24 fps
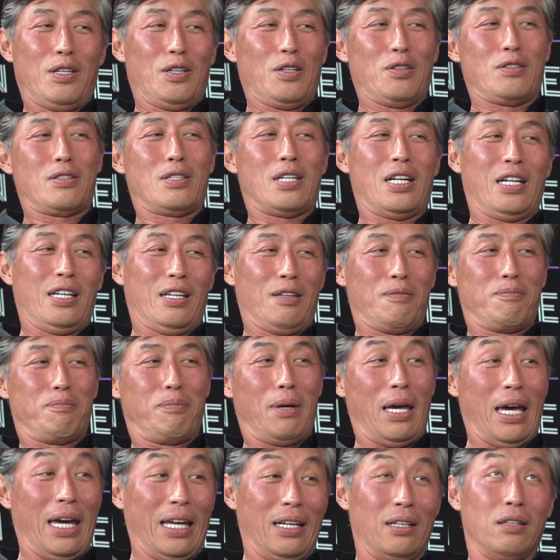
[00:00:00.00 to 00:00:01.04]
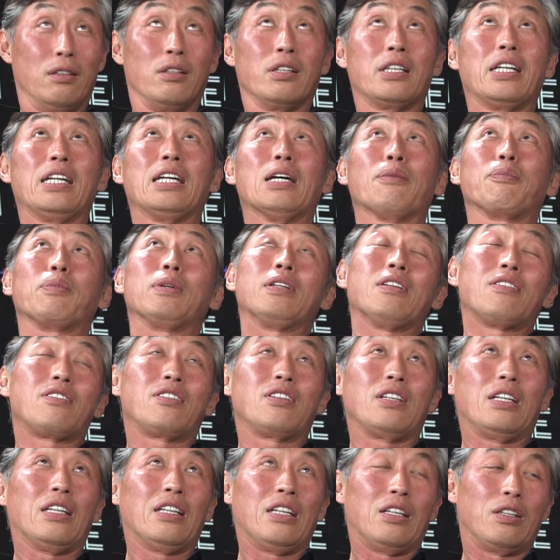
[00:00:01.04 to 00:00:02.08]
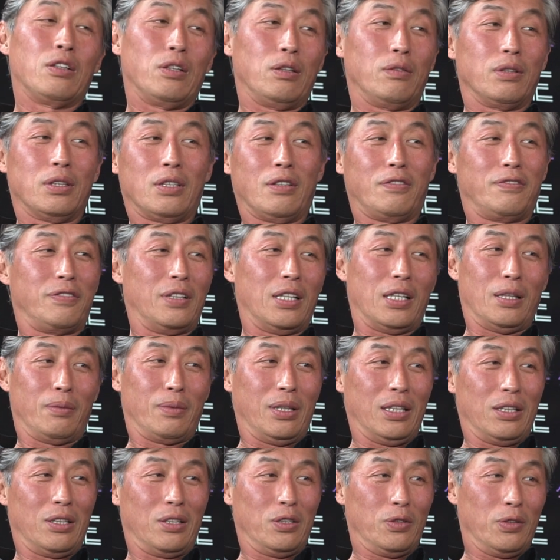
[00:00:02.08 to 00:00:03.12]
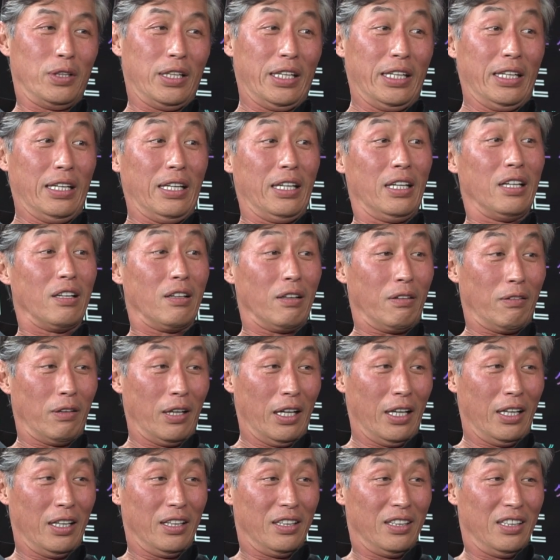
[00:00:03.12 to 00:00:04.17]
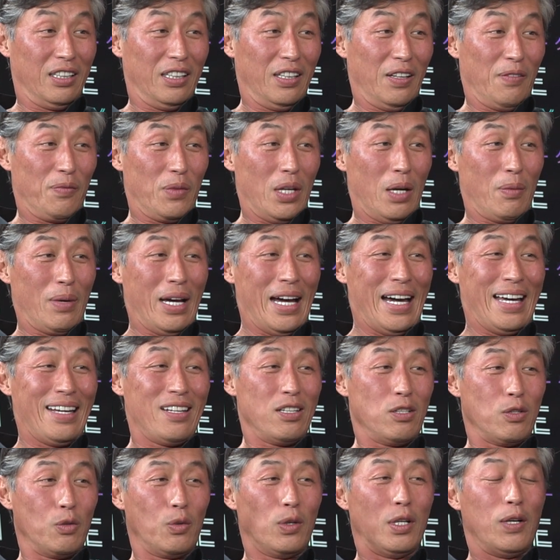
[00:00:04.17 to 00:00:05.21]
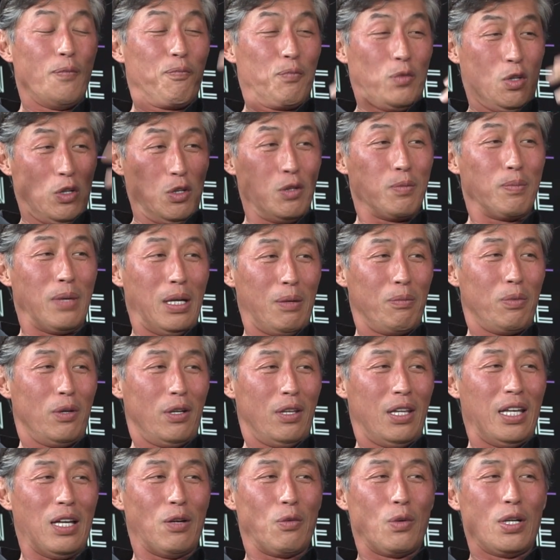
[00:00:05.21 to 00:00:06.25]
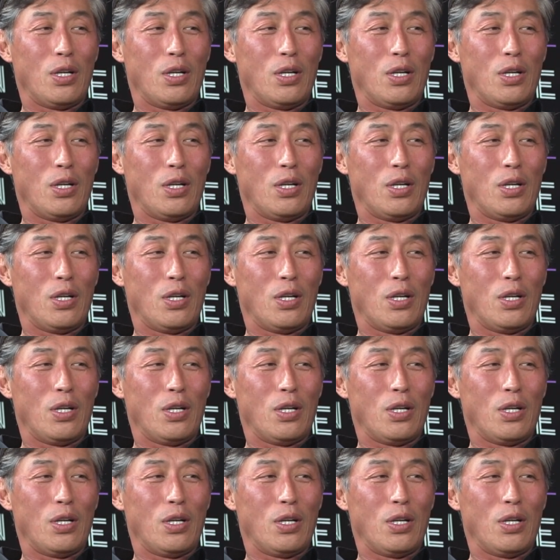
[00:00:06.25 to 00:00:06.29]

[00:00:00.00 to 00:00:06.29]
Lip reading: tiny bed, looking up in the ceiling, going, "What the fuck am I doing in here?" Right? I mean, do you remember that? What